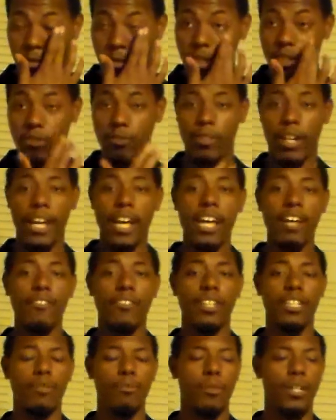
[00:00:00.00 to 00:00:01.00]
we don't
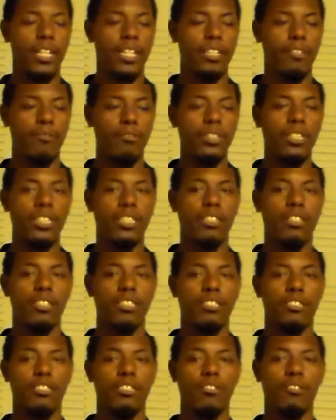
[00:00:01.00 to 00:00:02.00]
have anybody really
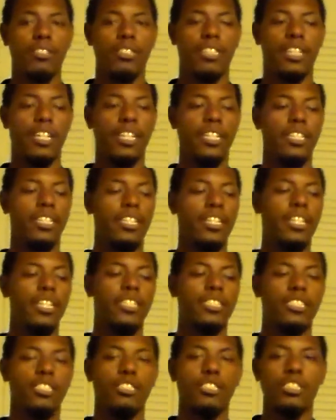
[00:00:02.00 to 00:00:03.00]
on the show tonight.
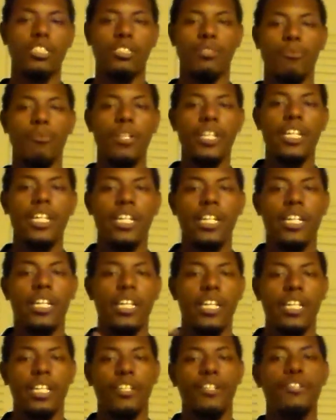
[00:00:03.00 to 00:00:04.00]
It's just me,
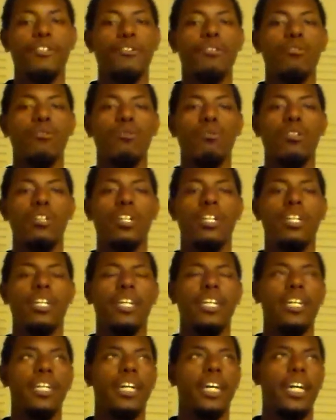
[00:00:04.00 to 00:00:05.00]
you,
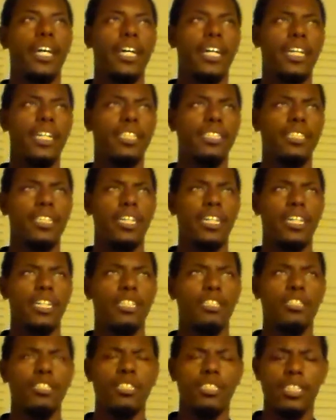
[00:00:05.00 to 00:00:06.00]
and
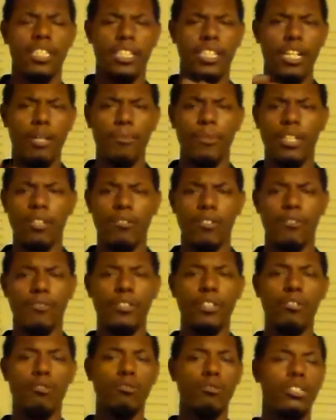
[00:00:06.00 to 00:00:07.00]
just a couple of
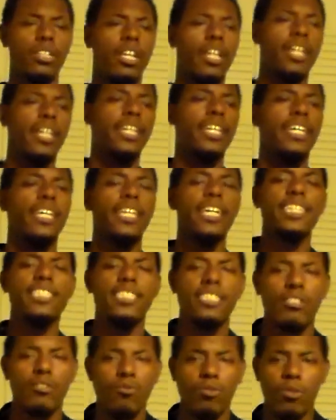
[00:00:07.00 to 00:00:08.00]
reviews. Yeah,
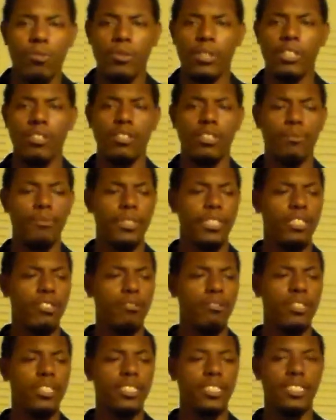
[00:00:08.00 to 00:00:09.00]
that's what we're going to be
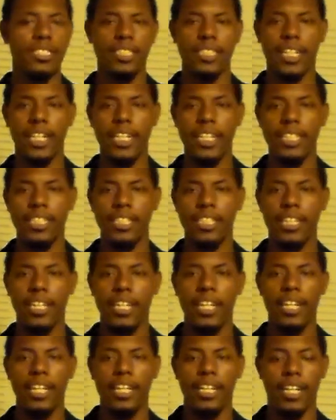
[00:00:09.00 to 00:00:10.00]
doing tonight.
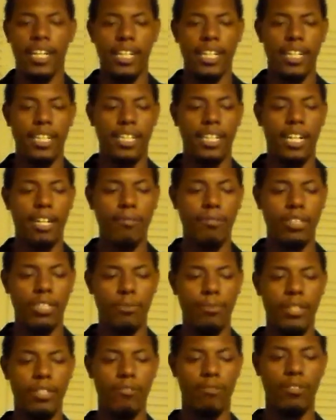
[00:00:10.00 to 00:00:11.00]
I'm
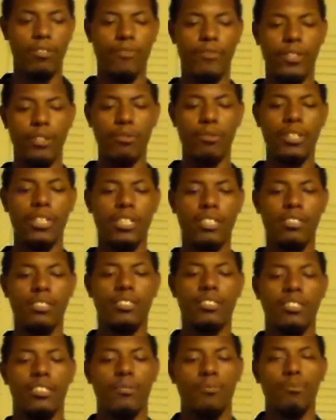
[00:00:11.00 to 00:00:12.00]
going to be reviewing
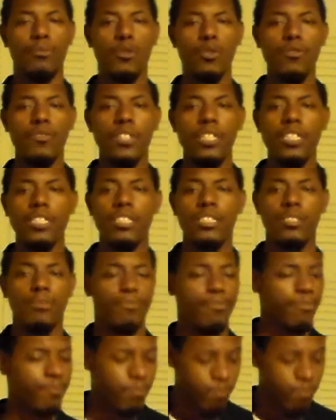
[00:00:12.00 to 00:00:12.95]
some movies